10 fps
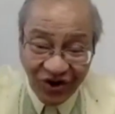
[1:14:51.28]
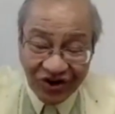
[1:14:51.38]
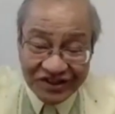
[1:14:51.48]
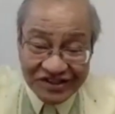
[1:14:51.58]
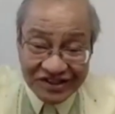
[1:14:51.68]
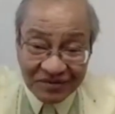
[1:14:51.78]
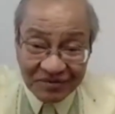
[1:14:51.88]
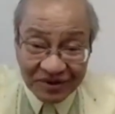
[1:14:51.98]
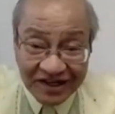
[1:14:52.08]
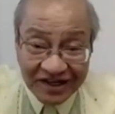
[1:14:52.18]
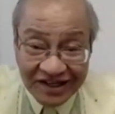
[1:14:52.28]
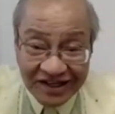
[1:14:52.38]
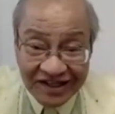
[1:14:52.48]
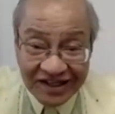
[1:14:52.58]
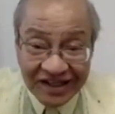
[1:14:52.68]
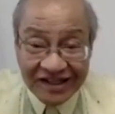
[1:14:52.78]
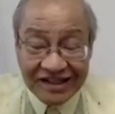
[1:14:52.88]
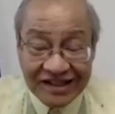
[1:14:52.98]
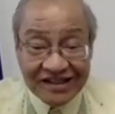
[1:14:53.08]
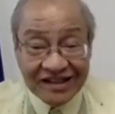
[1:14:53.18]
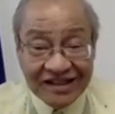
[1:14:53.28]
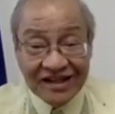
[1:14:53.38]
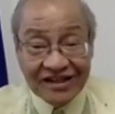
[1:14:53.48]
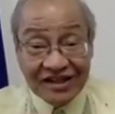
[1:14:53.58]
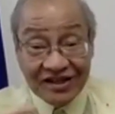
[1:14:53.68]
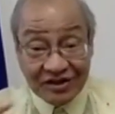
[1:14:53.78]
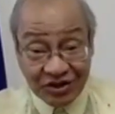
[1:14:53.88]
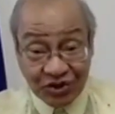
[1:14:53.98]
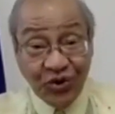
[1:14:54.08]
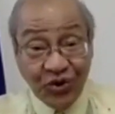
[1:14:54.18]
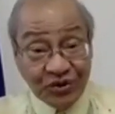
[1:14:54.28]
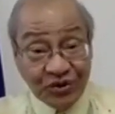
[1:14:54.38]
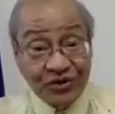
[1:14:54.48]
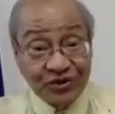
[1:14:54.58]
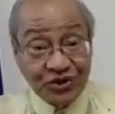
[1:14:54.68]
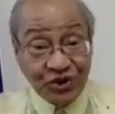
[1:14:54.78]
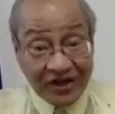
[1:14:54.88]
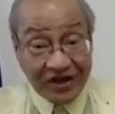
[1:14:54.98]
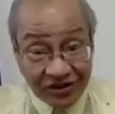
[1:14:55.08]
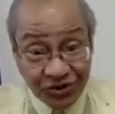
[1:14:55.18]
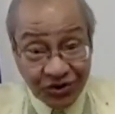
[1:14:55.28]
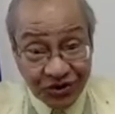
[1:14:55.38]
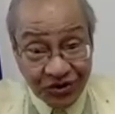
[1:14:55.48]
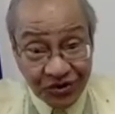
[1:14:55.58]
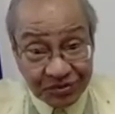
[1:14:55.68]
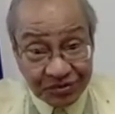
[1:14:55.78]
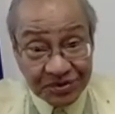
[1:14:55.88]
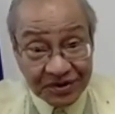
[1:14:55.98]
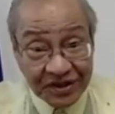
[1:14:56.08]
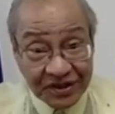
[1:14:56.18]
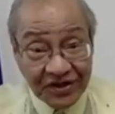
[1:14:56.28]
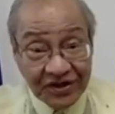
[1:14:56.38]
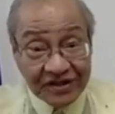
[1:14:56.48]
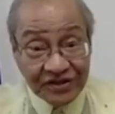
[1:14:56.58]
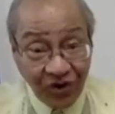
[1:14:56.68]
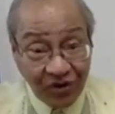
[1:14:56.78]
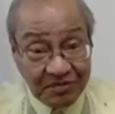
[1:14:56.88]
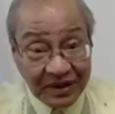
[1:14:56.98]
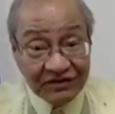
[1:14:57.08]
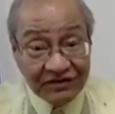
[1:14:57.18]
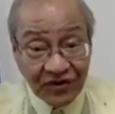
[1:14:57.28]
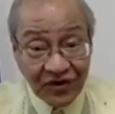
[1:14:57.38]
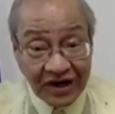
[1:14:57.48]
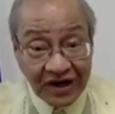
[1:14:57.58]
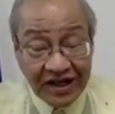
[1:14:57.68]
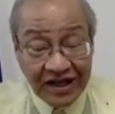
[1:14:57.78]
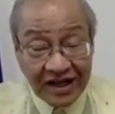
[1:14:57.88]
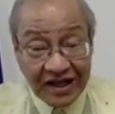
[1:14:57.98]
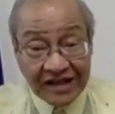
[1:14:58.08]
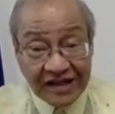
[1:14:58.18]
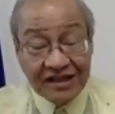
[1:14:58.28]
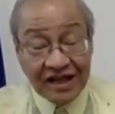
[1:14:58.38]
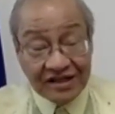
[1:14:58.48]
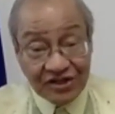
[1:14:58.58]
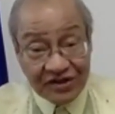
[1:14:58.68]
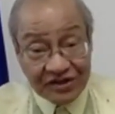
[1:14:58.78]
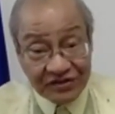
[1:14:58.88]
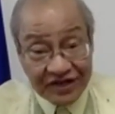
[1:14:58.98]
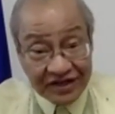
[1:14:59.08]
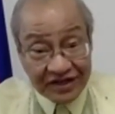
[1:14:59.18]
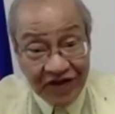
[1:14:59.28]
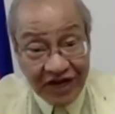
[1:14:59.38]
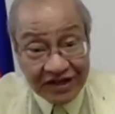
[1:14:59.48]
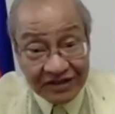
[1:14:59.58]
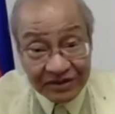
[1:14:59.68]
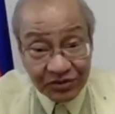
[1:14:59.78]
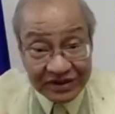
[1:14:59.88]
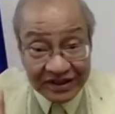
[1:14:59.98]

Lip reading: call this number. and then they're told to join a tour group. It's all paid for, and so it's very attractive. But when they